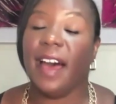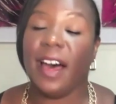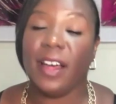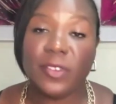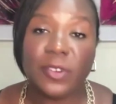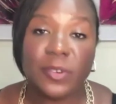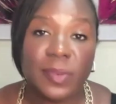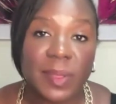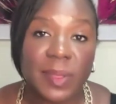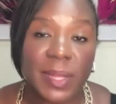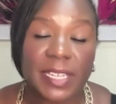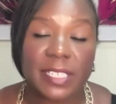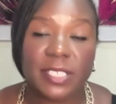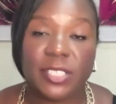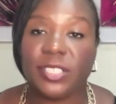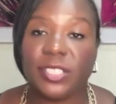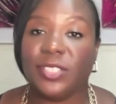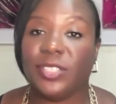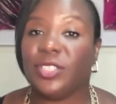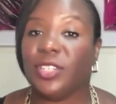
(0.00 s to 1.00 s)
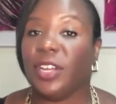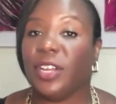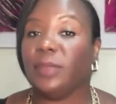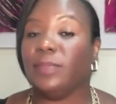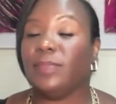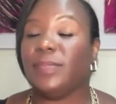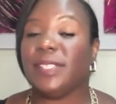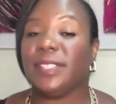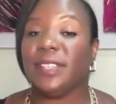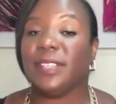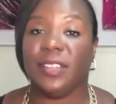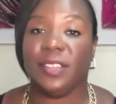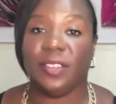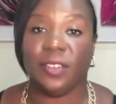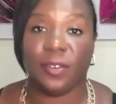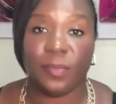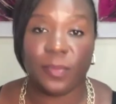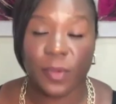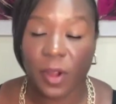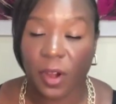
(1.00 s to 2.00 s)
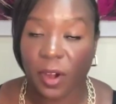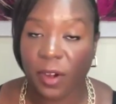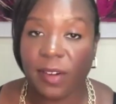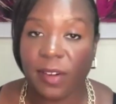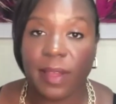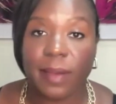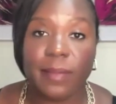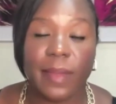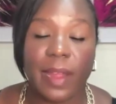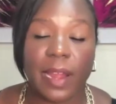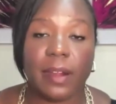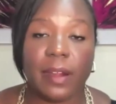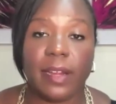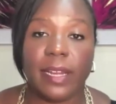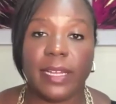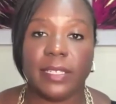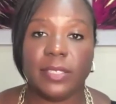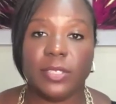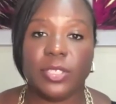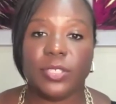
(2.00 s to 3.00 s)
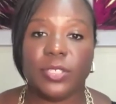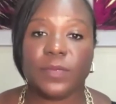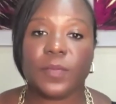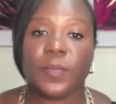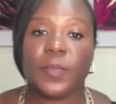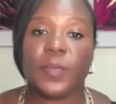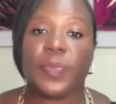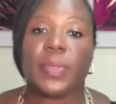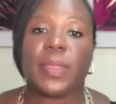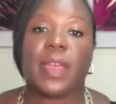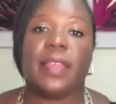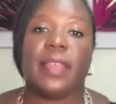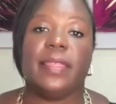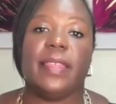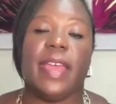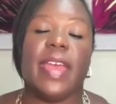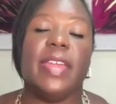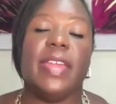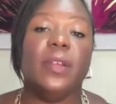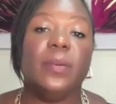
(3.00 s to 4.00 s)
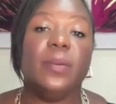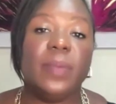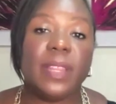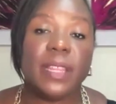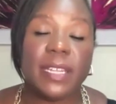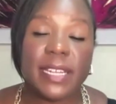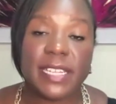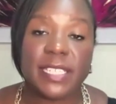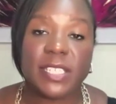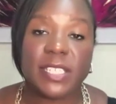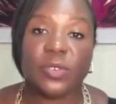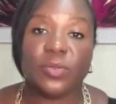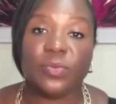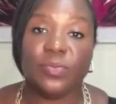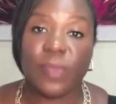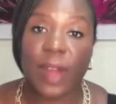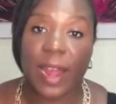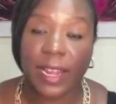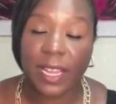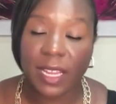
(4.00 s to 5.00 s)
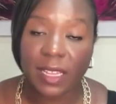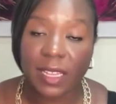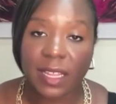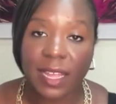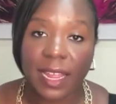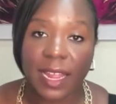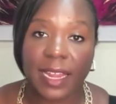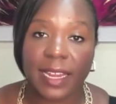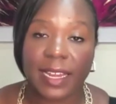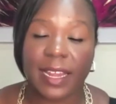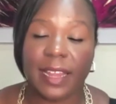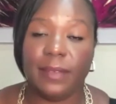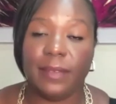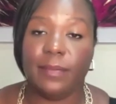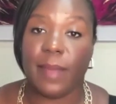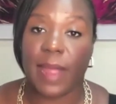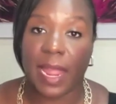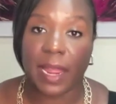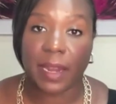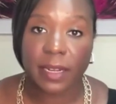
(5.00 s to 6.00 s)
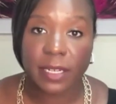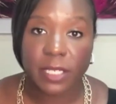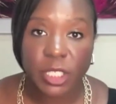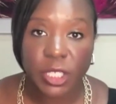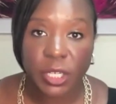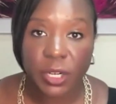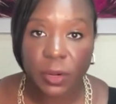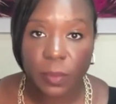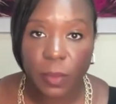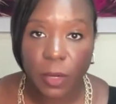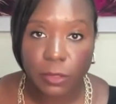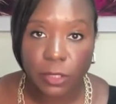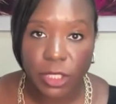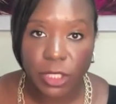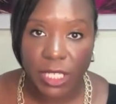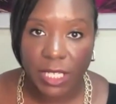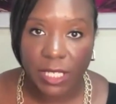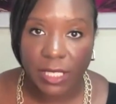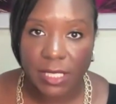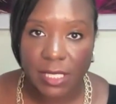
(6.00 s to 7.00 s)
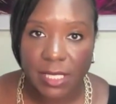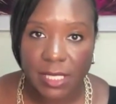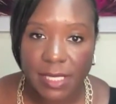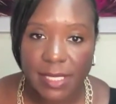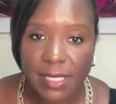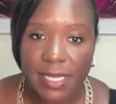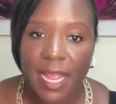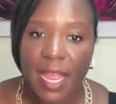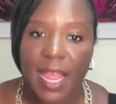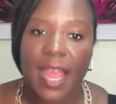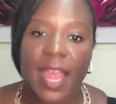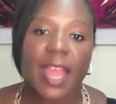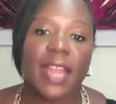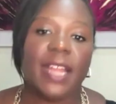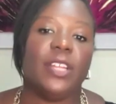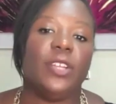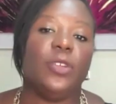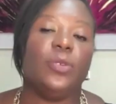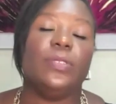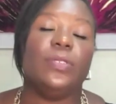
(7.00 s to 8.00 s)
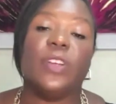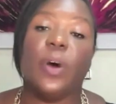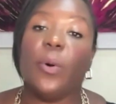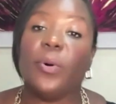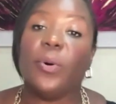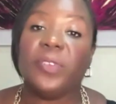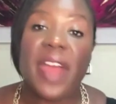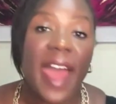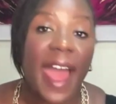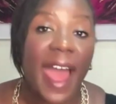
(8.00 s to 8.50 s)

other relationships, your current marriage, the inability to regulate and manage your emotions. You don't